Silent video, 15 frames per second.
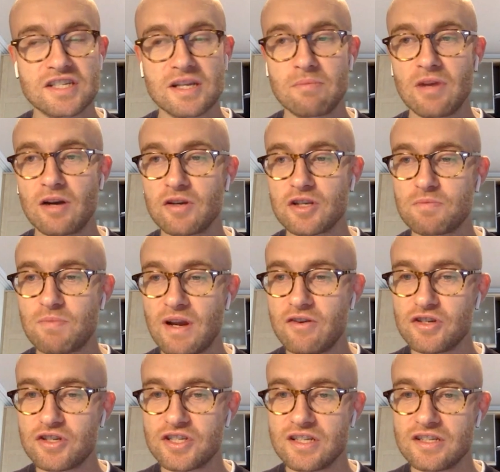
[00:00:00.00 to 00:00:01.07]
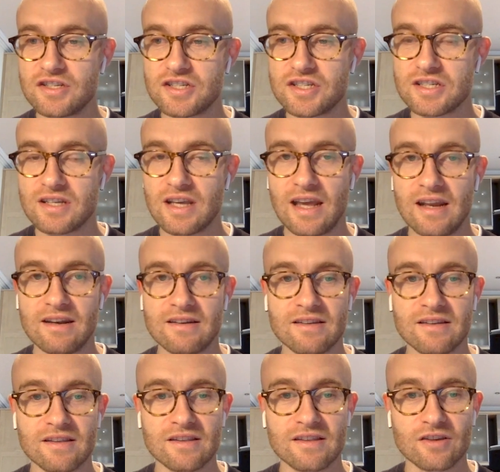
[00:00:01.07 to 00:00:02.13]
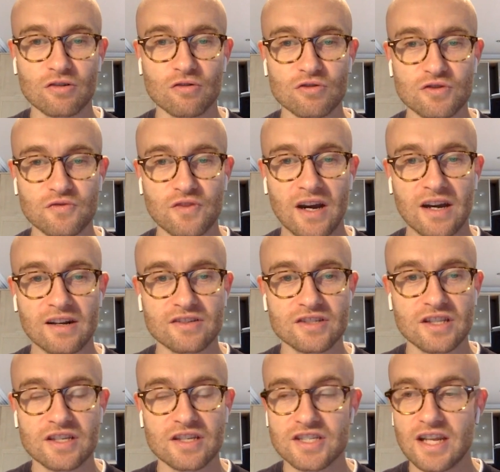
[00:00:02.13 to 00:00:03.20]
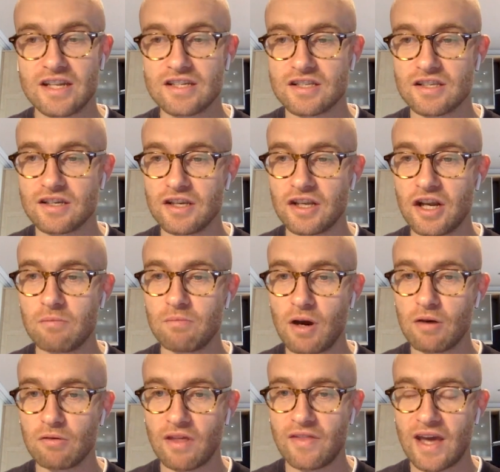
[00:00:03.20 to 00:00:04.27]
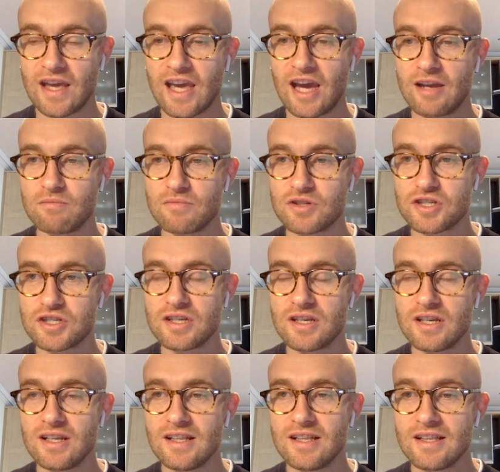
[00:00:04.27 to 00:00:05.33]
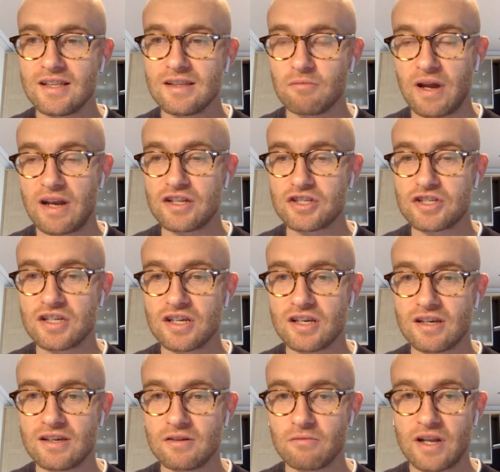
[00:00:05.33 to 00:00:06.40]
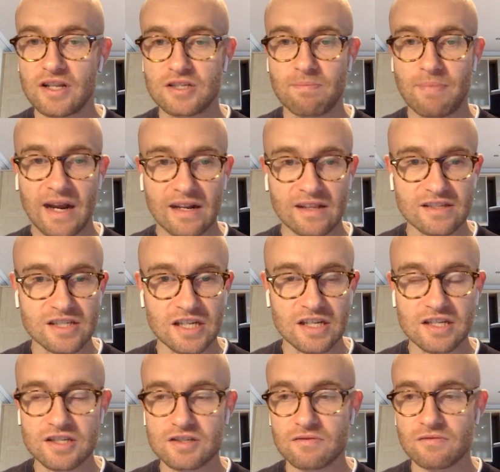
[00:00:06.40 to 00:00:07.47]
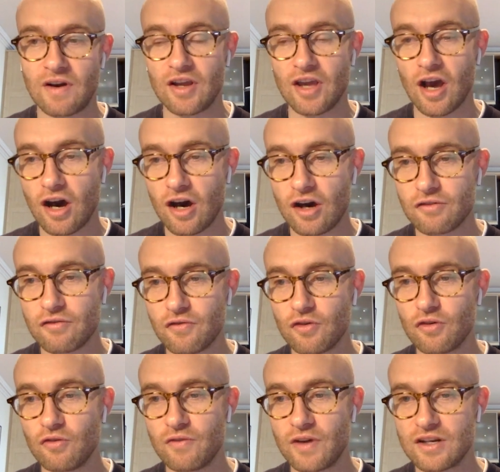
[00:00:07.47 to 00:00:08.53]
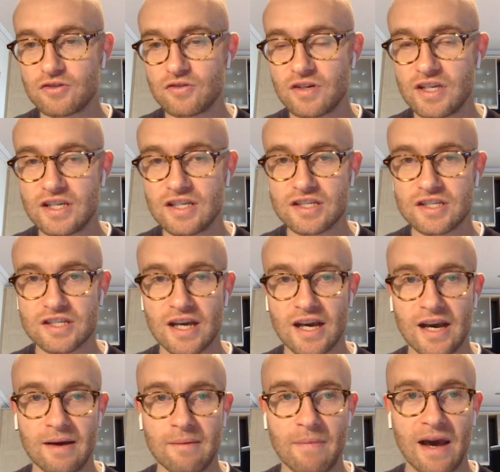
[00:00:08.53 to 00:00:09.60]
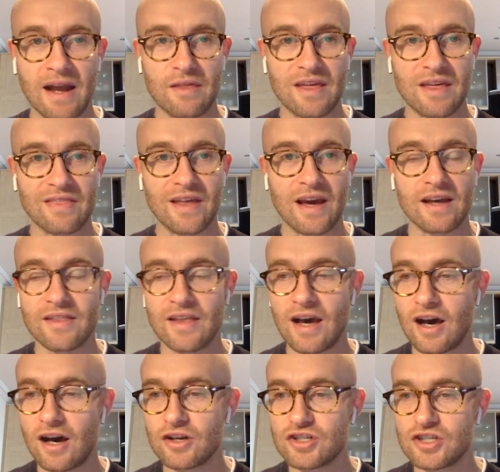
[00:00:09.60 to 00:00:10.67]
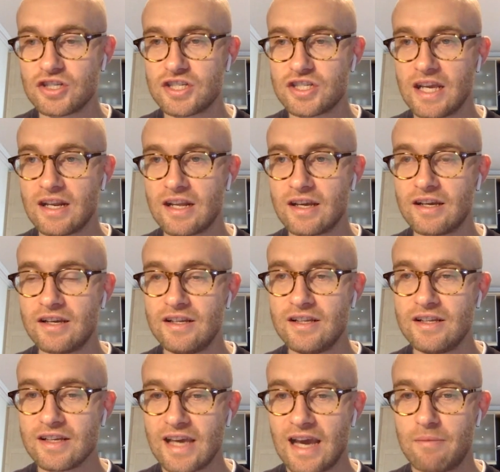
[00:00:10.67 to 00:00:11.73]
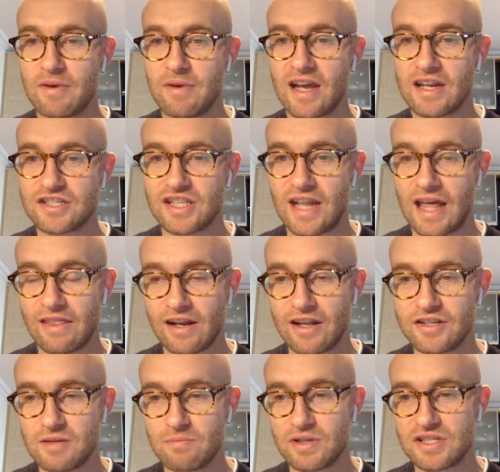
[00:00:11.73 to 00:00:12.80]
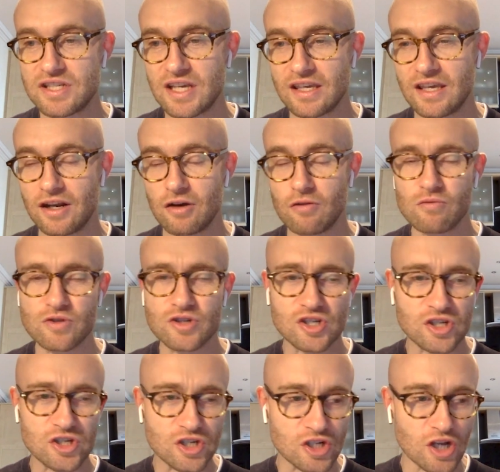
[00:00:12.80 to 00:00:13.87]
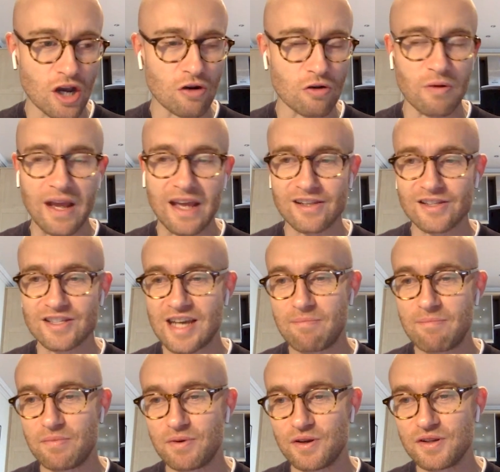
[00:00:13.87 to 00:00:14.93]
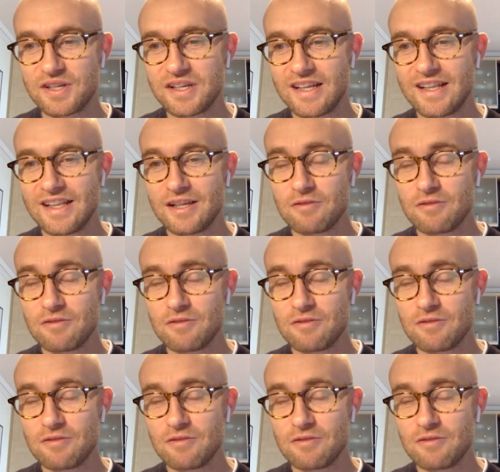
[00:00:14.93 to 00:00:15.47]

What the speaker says: similar experiences in the quarterfinals, in the sense that, you know, both of their games went to penalties, very hard fought victories, and I think that Argentina game against the Netherlands in particular was so ill tempered,